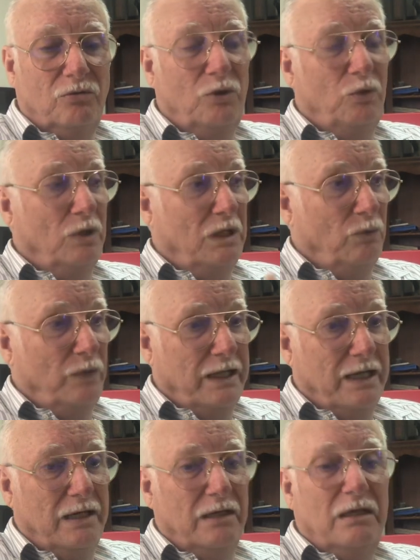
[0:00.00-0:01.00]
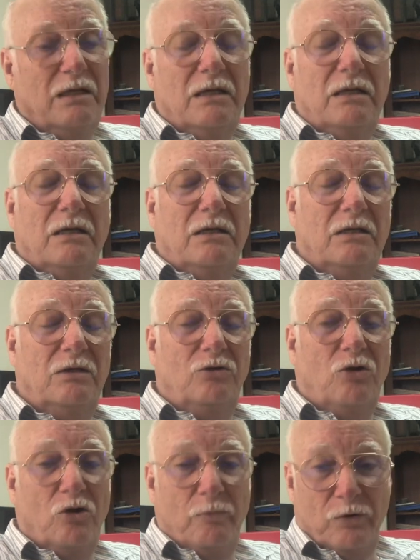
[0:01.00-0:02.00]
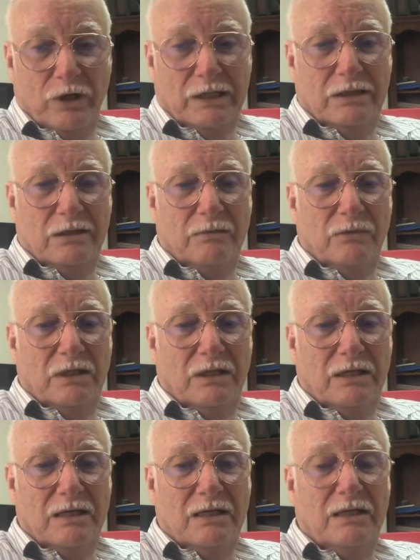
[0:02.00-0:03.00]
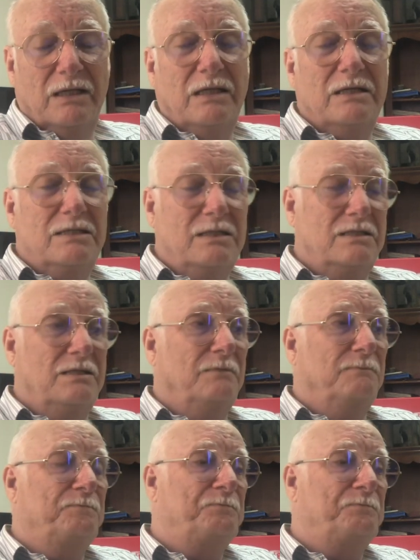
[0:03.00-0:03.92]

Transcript: we can incorporate them in the system.